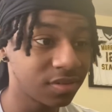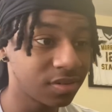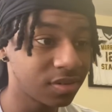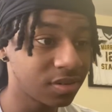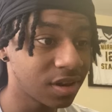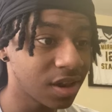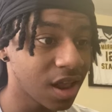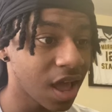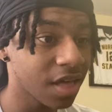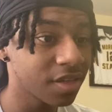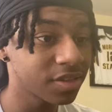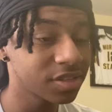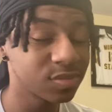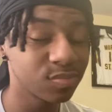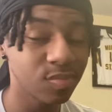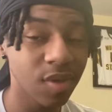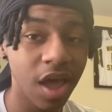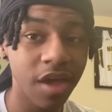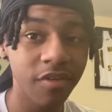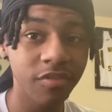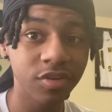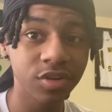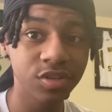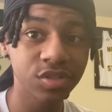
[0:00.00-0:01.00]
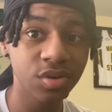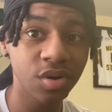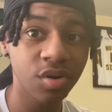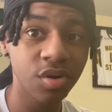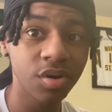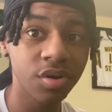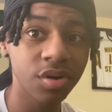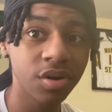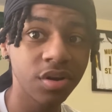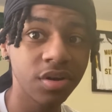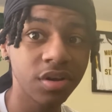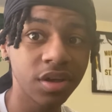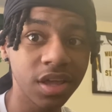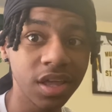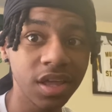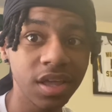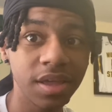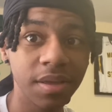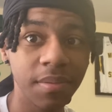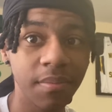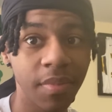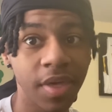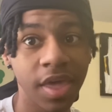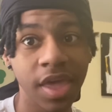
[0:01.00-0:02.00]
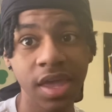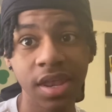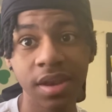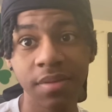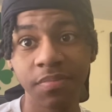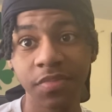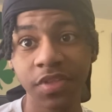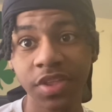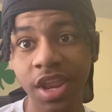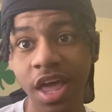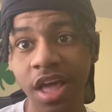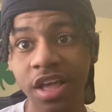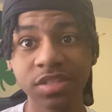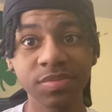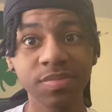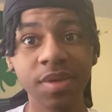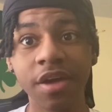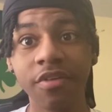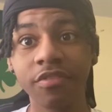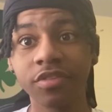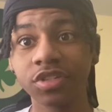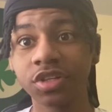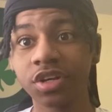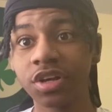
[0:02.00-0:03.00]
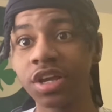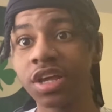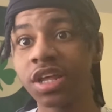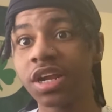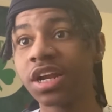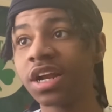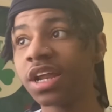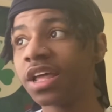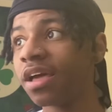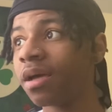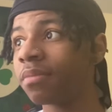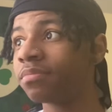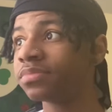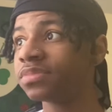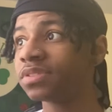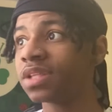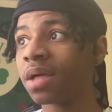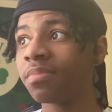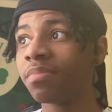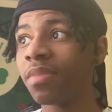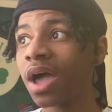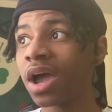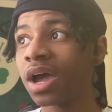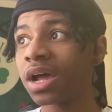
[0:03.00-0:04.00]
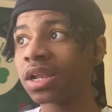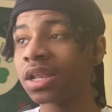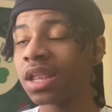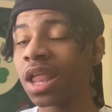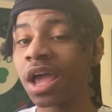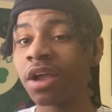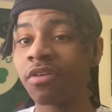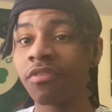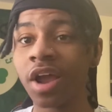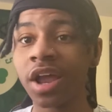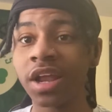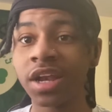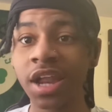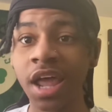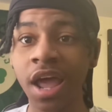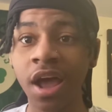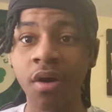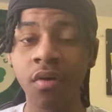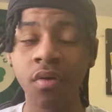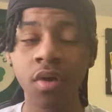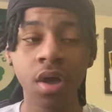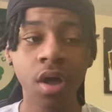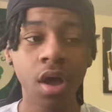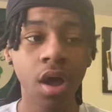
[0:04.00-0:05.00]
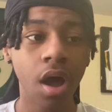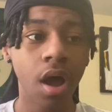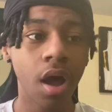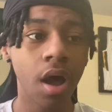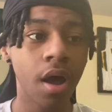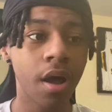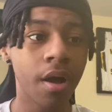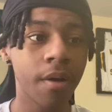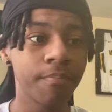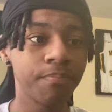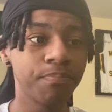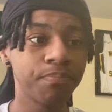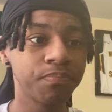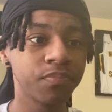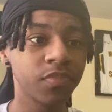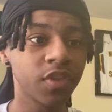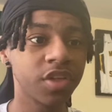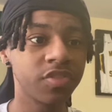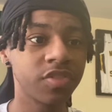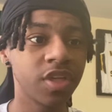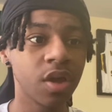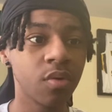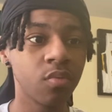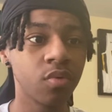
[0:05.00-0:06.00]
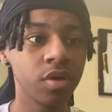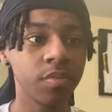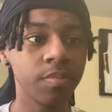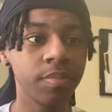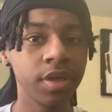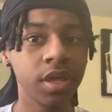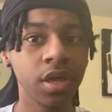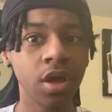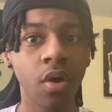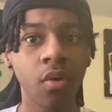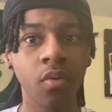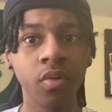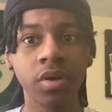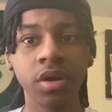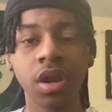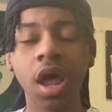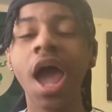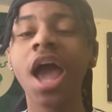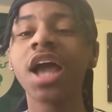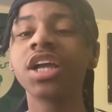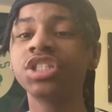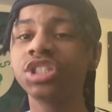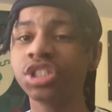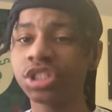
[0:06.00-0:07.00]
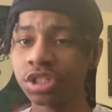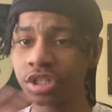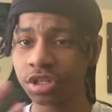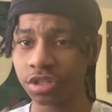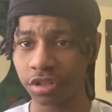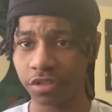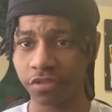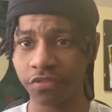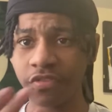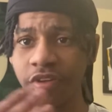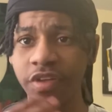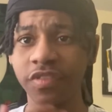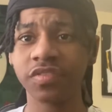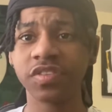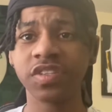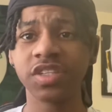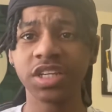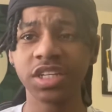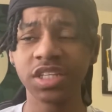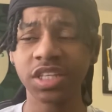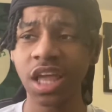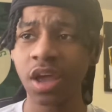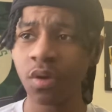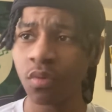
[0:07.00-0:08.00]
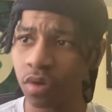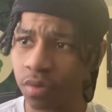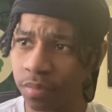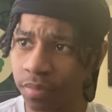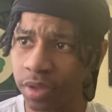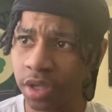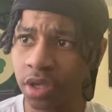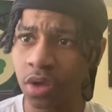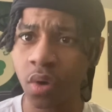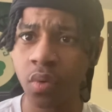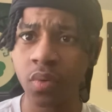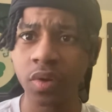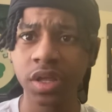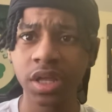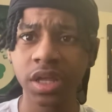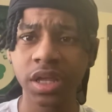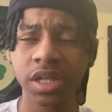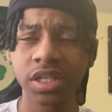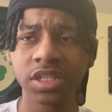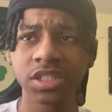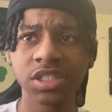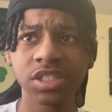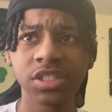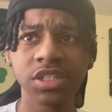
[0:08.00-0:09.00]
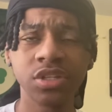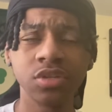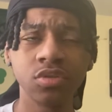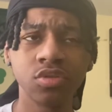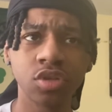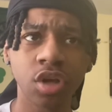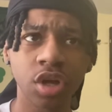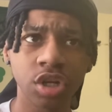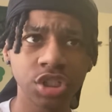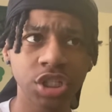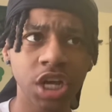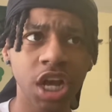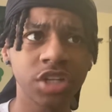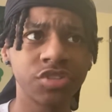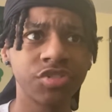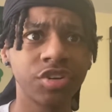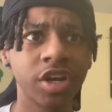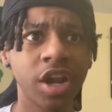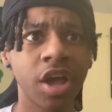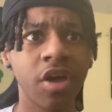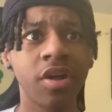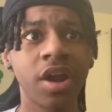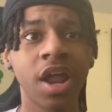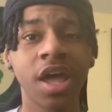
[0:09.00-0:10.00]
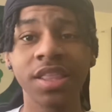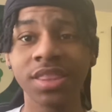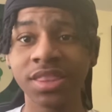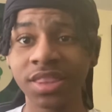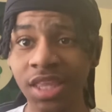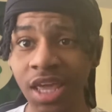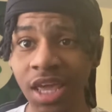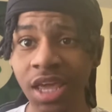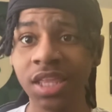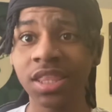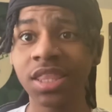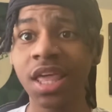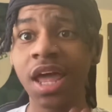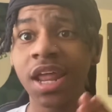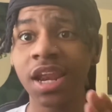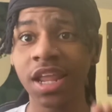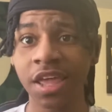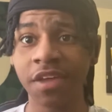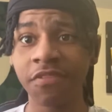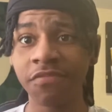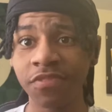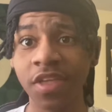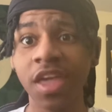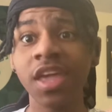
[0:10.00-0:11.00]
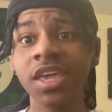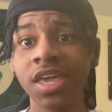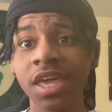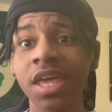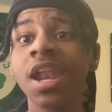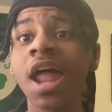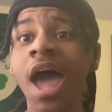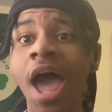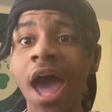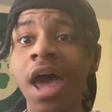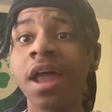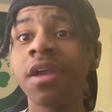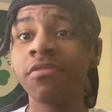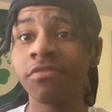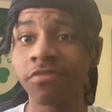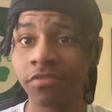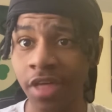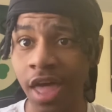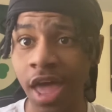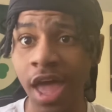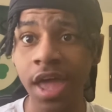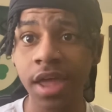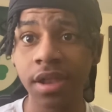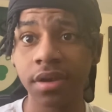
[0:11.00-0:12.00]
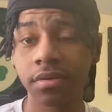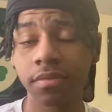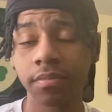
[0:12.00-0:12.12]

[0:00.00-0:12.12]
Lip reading: Dallas Mavericks are it, man. The Dallas Mavericks are it, and I'm not gonna lie. Right now, they would be going. Actually, they're the fifth seed. They would be going against the Utah Jazz right now, and I think that if they get out of that,